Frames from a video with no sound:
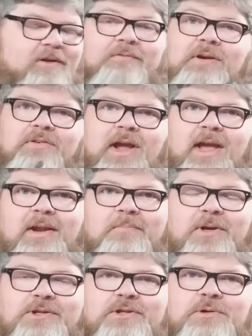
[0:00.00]
I've never had
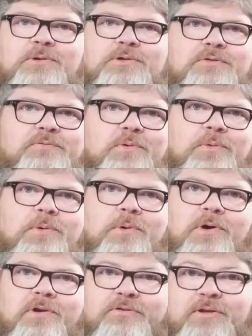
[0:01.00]
much use
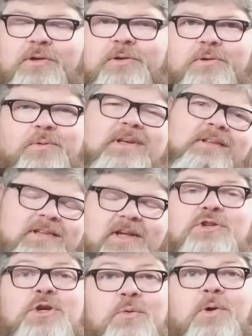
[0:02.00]
for a skew. Well, a
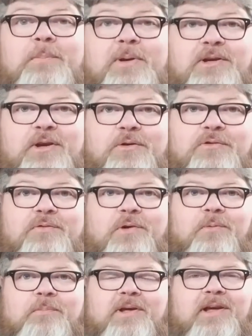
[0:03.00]
skew would have been
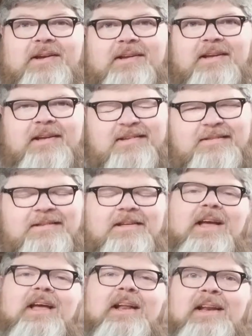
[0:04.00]
useful, but
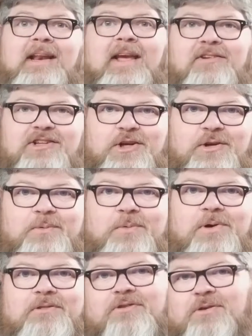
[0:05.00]
I didn't have a good
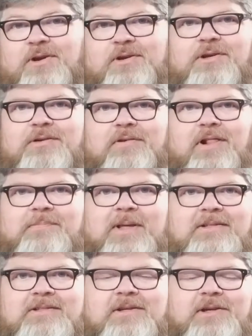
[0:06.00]
one, so I couldn't develop
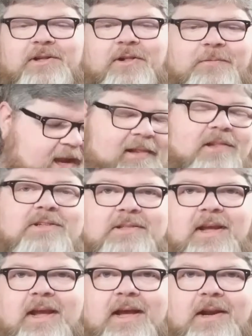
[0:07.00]
that skill. I
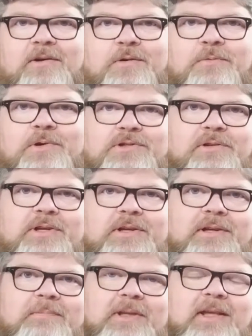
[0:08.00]
looked at originally
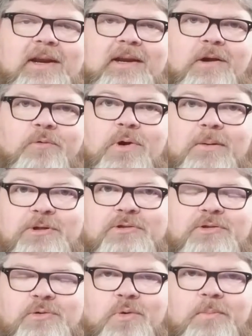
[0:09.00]
getting a Robert
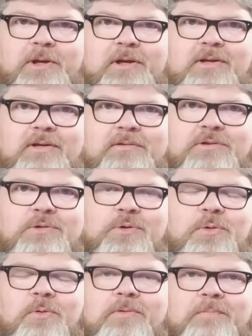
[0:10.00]
Sorby
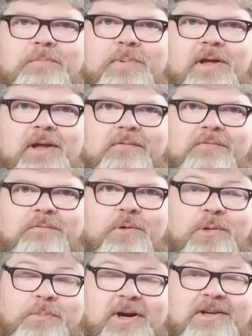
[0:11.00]
tool, but for
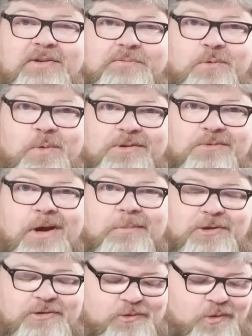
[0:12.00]
the price of one
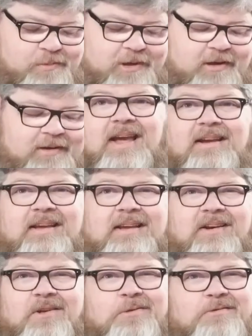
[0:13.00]
Robert Sorby, I could
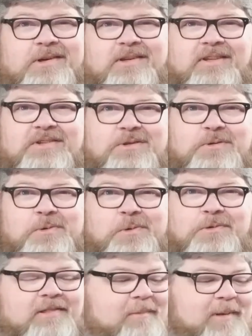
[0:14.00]
get all three of these
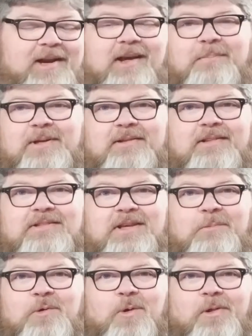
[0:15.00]
tools. They may not be the
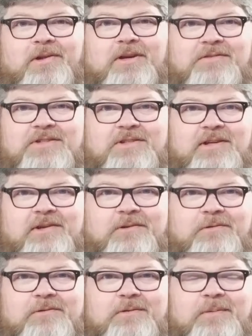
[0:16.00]
same quality of
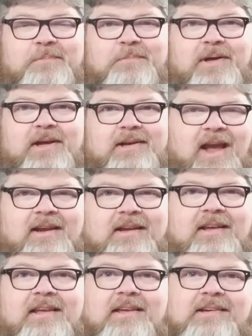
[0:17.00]
steel, but I can
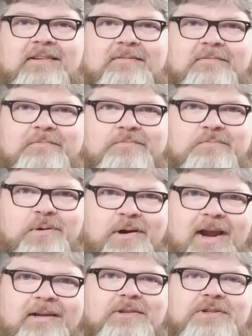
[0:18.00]
get
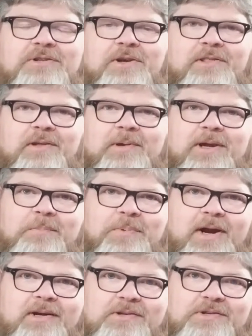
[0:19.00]
practice on them. I can
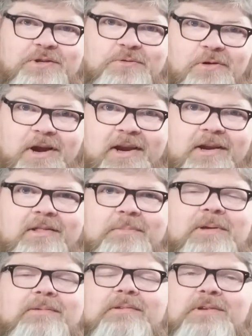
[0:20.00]
practice grinding
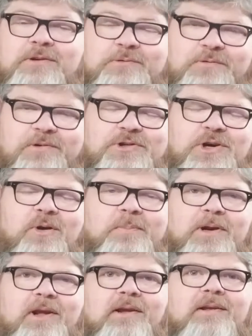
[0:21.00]
them, for
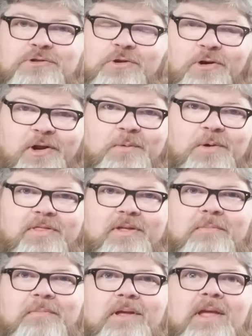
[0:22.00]
sharpening, turning with
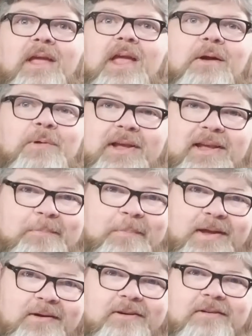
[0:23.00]
them, and when I get
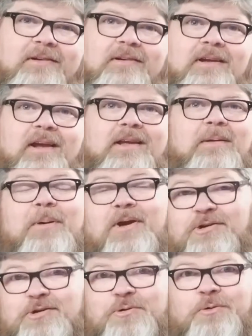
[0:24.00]
better, I can get
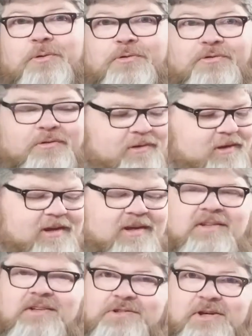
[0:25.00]
better tools.
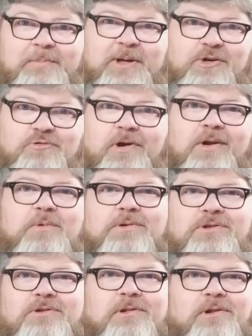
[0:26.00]
These are going to be great
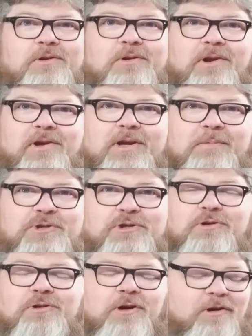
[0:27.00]
ones to learn on, I'm
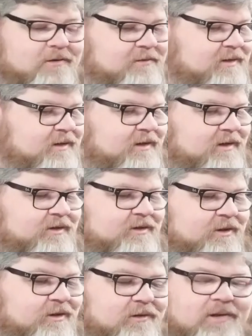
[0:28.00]
sure.
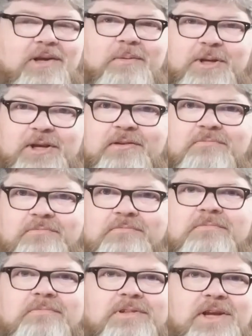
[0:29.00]
So it'll be
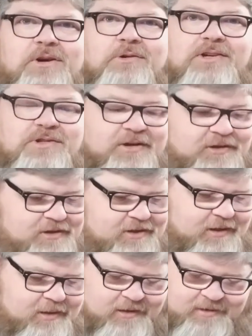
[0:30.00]
interesting to
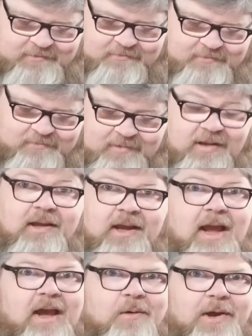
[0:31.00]
see
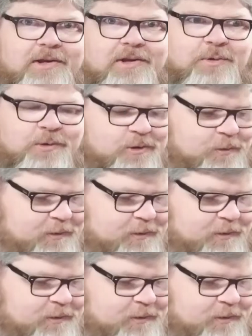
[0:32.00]
how I do